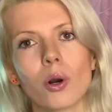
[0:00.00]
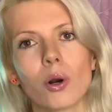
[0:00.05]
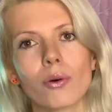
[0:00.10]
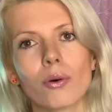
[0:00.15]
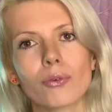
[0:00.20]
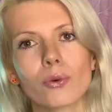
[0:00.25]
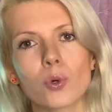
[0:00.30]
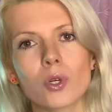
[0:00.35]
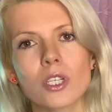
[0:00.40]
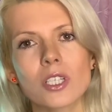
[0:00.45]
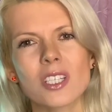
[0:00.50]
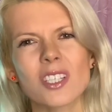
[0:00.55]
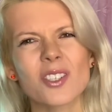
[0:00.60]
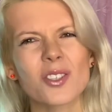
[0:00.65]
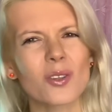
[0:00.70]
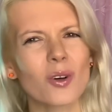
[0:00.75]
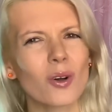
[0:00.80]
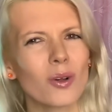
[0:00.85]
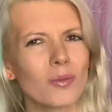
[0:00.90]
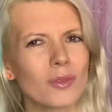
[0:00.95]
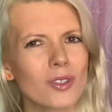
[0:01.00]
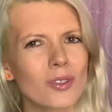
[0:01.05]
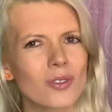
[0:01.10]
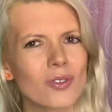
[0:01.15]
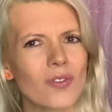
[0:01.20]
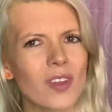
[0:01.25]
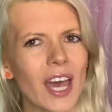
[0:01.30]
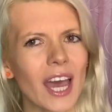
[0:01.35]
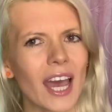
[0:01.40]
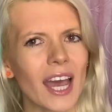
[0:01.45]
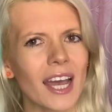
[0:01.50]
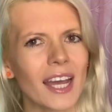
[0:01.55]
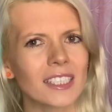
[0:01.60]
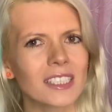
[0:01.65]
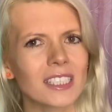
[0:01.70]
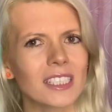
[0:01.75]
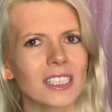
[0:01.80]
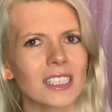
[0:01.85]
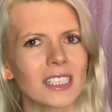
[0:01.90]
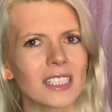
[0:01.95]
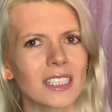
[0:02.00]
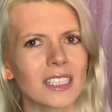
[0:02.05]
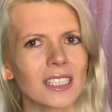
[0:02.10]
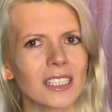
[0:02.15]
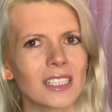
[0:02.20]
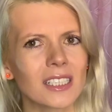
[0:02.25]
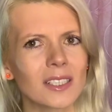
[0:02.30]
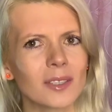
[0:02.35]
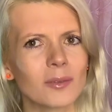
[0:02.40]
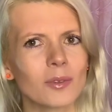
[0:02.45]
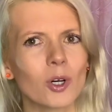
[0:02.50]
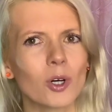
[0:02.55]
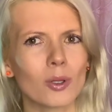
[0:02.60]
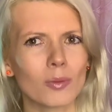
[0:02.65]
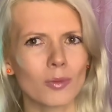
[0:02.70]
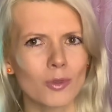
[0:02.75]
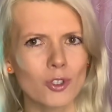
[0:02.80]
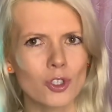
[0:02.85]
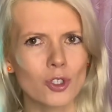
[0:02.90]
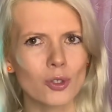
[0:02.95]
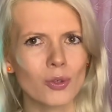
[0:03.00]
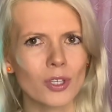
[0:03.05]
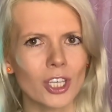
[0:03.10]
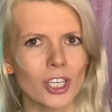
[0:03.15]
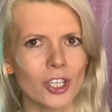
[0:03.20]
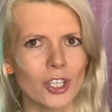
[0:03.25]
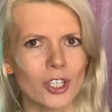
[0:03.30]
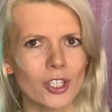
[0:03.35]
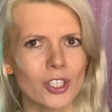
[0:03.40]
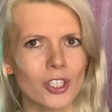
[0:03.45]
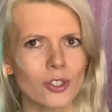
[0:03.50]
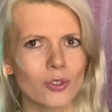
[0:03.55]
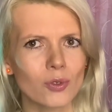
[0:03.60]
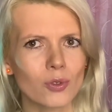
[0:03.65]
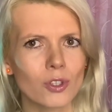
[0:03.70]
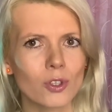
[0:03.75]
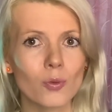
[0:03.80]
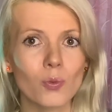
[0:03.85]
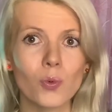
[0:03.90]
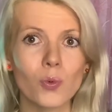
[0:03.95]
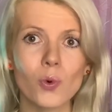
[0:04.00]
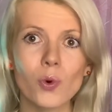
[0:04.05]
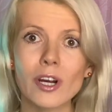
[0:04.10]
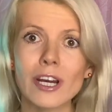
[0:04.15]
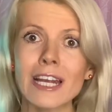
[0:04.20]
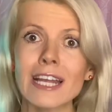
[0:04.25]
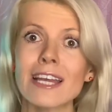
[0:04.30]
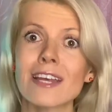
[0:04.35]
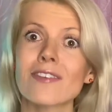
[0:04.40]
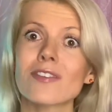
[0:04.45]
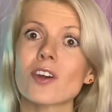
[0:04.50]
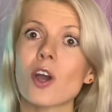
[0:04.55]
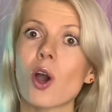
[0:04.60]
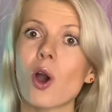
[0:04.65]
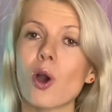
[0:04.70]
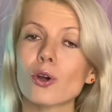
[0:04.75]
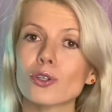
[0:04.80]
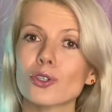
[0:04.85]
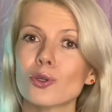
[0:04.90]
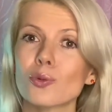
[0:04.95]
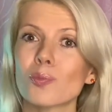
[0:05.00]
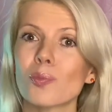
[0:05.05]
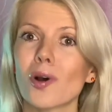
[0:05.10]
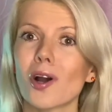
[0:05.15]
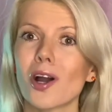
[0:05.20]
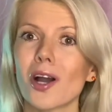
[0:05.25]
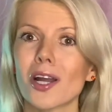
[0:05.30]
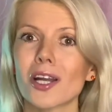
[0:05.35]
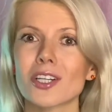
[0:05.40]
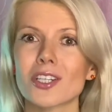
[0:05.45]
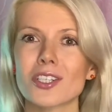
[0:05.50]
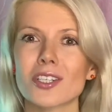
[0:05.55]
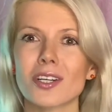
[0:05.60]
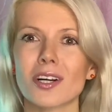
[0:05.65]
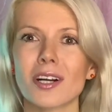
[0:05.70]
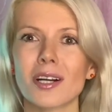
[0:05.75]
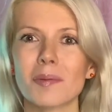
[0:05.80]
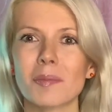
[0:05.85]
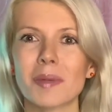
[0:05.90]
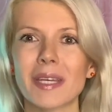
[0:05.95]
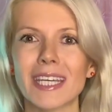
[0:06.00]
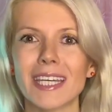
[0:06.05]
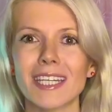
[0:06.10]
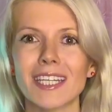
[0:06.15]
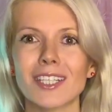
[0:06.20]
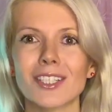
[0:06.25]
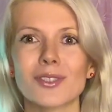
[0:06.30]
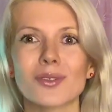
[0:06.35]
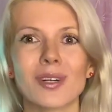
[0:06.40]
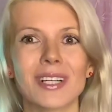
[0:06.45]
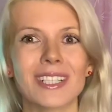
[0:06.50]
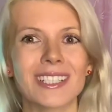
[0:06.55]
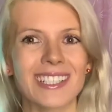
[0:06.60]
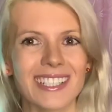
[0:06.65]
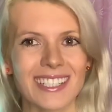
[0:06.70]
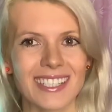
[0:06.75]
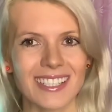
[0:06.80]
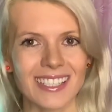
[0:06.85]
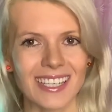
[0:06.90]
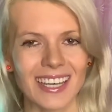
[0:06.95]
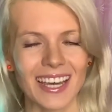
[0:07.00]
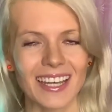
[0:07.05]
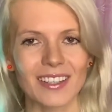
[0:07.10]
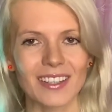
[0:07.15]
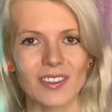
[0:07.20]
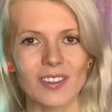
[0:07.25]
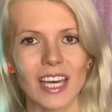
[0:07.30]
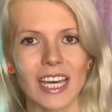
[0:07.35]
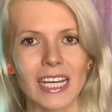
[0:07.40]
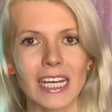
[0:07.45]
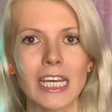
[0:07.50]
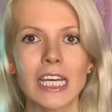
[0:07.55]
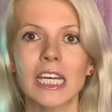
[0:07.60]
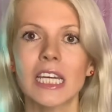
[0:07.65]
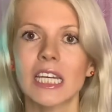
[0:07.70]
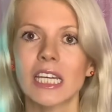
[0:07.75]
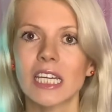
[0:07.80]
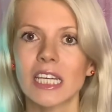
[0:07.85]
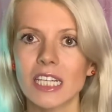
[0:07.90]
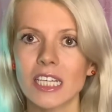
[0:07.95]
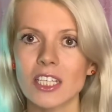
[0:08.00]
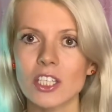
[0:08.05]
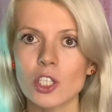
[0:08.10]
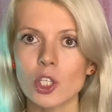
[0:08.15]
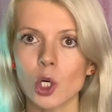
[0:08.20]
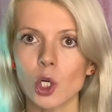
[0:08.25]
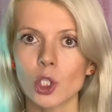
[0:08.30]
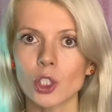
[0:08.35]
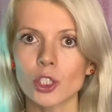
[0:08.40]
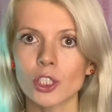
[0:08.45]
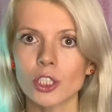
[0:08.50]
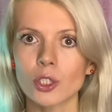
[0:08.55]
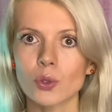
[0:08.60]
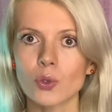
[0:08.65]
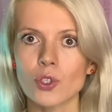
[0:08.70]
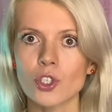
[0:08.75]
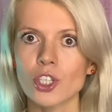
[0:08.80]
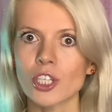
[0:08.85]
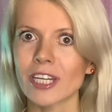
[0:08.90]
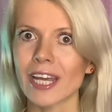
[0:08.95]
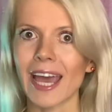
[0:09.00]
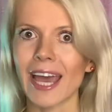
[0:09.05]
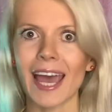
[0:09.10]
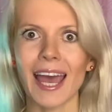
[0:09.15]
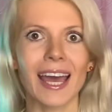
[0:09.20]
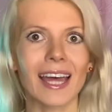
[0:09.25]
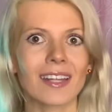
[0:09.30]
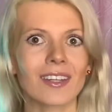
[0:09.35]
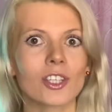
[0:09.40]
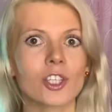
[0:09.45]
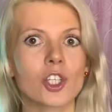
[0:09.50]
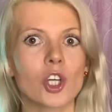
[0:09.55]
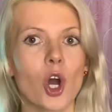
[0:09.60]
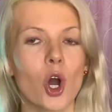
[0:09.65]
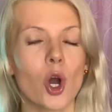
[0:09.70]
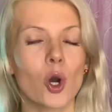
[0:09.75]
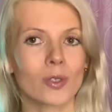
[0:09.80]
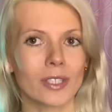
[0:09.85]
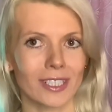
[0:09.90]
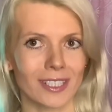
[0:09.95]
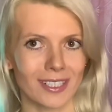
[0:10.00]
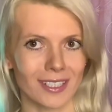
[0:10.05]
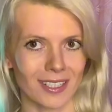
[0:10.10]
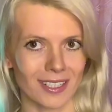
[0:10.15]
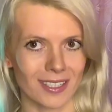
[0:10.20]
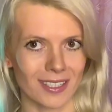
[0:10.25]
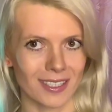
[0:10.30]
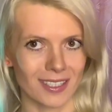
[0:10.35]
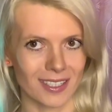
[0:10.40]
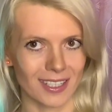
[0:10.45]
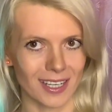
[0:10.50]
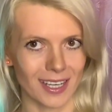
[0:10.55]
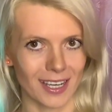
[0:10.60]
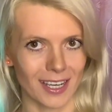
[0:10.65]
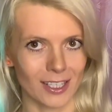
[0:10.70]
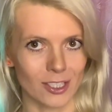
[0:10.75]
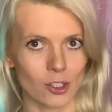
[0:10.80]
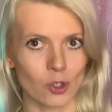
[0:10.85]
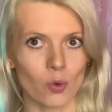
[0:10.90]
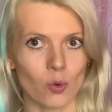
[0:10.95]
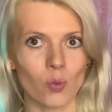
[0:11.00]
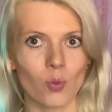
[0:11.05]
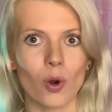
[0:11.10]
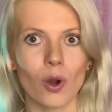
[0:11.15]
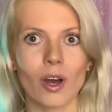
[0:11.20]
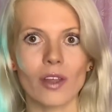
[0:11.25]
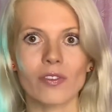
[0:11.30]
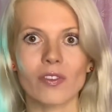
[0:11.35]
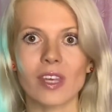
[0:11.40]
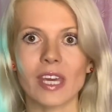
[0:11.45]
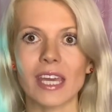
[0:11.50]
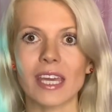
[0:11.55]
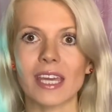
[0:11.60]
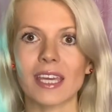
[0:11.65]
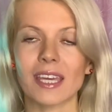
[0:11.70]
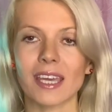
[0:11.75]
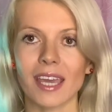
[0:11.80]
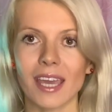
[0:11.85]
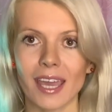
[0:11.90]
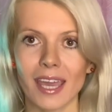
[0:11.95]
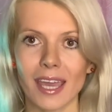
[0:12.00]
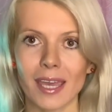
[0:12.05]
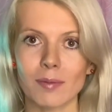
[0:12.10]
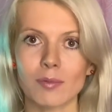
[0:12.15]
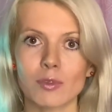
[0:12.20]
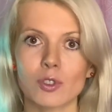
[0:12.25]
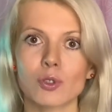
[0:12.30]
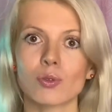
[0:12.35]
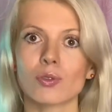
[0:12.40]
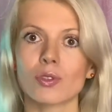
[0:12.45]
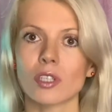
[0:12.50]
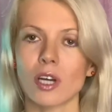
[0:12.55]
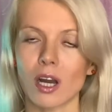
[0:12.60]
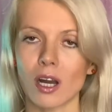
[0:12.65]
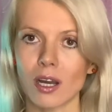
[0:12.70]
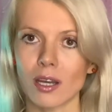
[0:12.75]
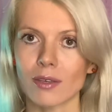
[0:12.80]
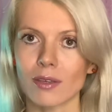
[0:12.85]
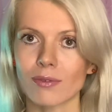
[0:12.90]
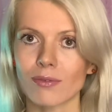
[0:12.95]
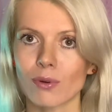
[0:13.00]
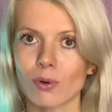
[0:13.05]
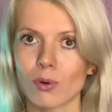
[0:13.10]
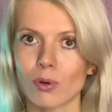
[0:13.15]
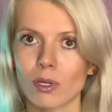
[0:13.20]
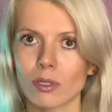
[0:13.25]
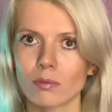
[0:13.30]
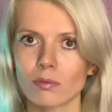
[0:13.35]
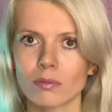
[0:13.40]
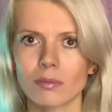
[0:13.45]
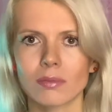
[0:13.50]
Of course, it's almost 2 years into the war, the occupiers are beginning to understand that it is all delusion and don't understand what they came to die for.